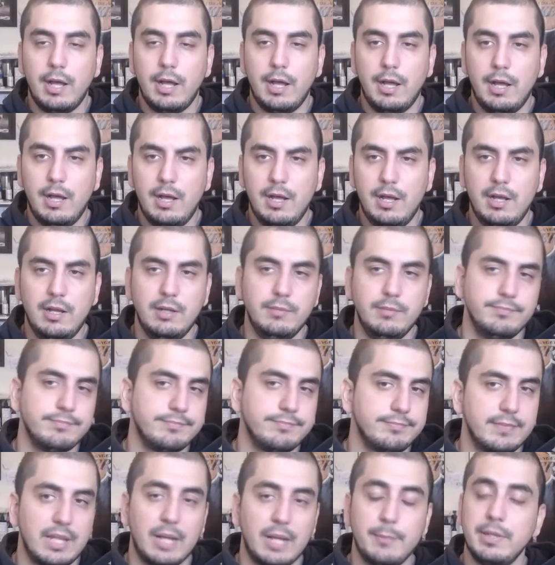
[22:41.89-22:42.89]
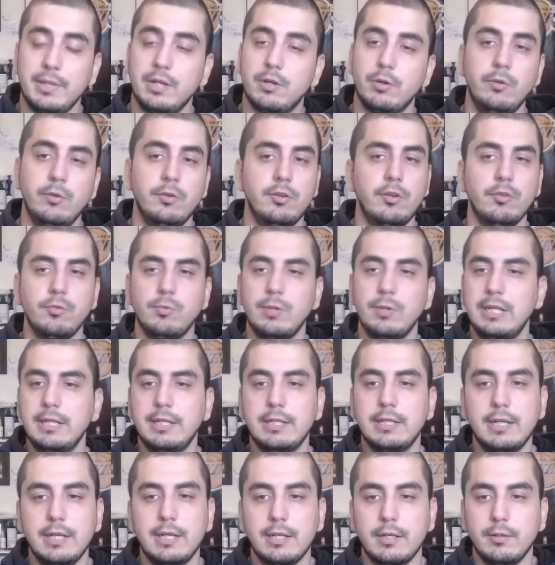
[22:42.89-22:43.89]
Caruso's really
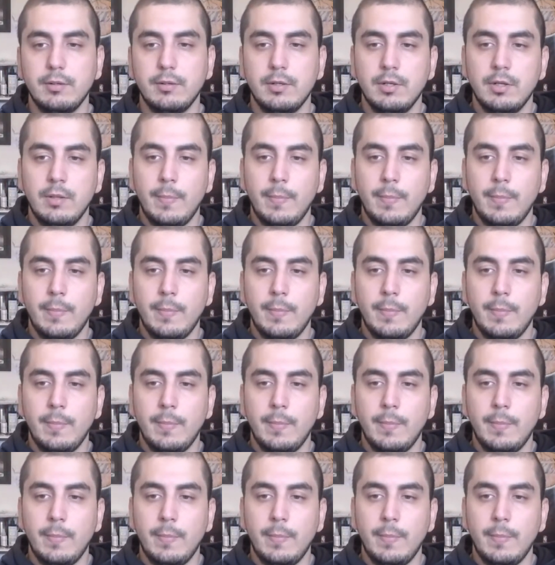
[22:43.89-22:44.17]
good